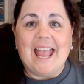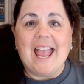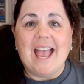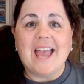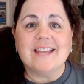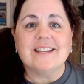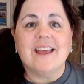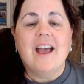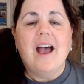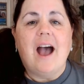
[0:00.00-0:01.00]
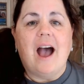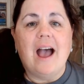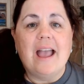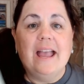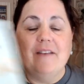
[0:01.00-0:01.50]
and
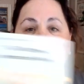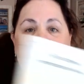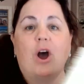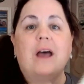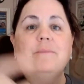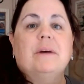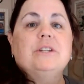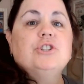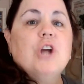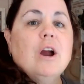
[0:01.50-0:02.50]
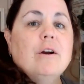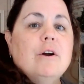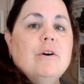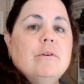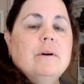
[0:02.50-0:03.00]
I have been on
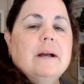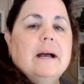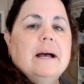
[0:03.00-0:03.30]
Mounjaro.